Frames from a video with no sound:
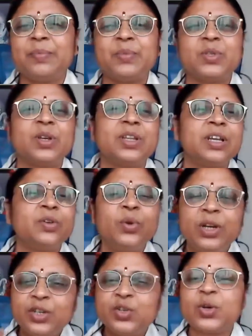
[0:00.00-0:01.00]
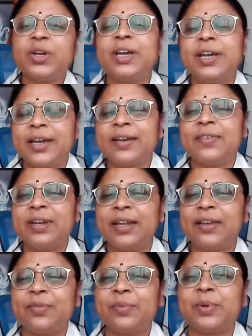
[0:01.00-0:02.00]
so the only joy I have in
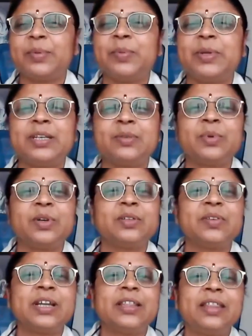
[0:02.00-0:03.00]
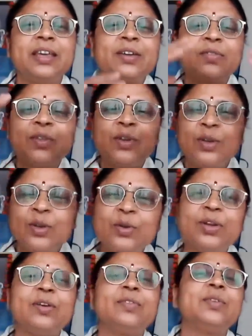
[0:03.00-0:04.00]
life probably is because when I think of the
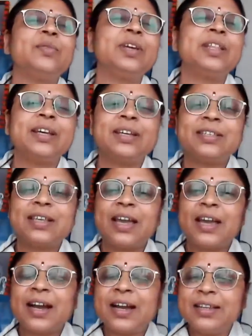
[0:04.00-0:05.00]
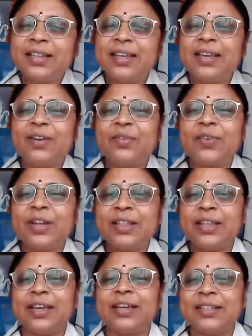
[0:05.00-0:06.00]
glory of the Vedas, I can't think of
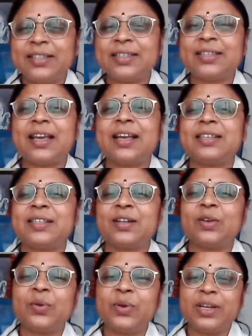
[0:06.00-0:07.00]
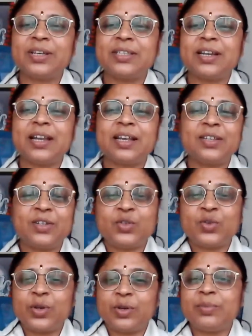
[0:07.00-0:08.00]
anything else as glorious and as
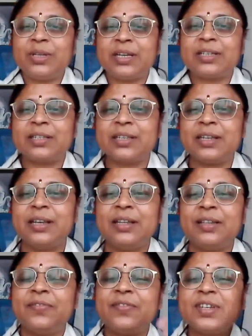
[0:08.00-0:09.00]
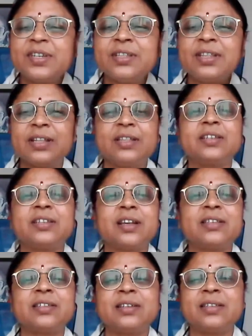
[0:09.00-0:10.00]
enjoyable as the vision that the
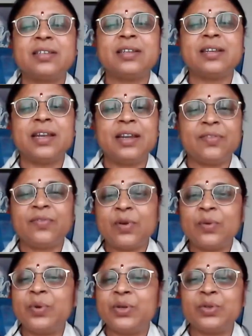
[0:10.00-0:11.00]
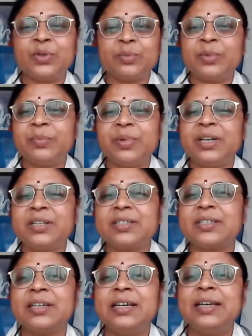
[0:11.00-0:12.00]
Shastras laid forward to human beings.
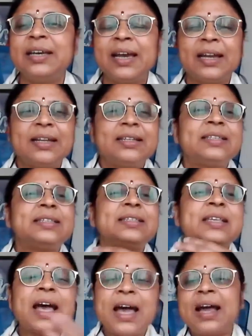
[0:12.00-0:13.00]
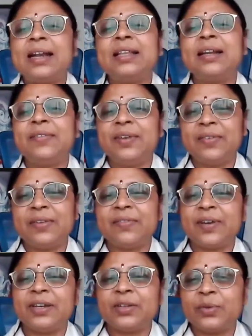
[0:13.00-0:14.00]
And it's sad that we will
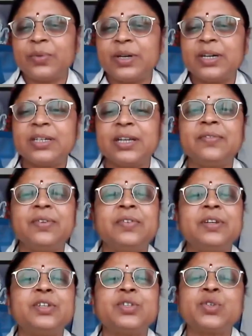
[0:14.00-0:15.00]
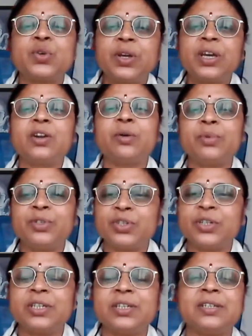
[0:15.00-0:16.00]
fight over it and we will destroy our
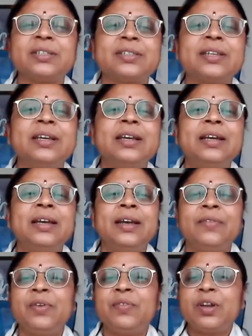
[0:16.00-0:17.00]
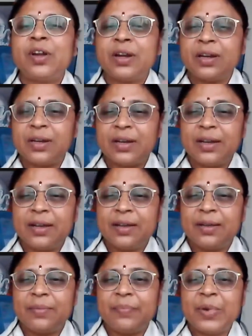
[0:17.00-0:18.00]
opportunities. We will not
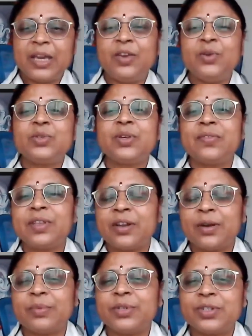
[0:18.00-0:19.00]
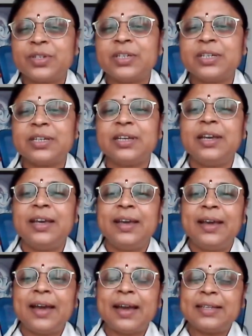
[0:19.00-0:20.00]
make use of that opportunity
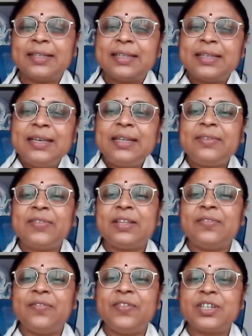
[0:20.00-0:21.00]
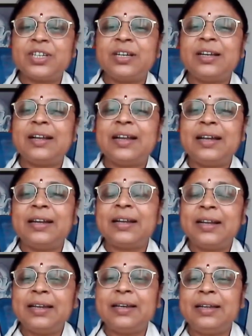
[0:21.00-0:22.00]
and see with vision clar
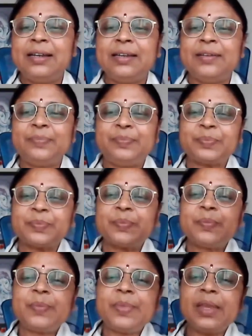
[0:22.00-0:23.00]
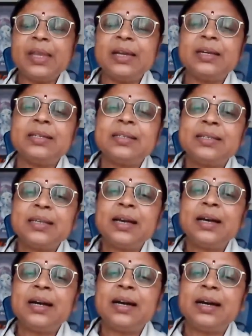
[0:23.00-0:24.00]
clearly.
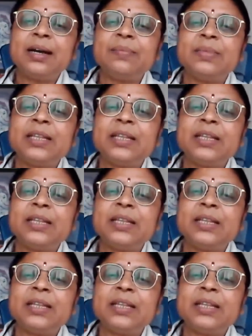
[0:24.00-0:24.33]
Saha Aham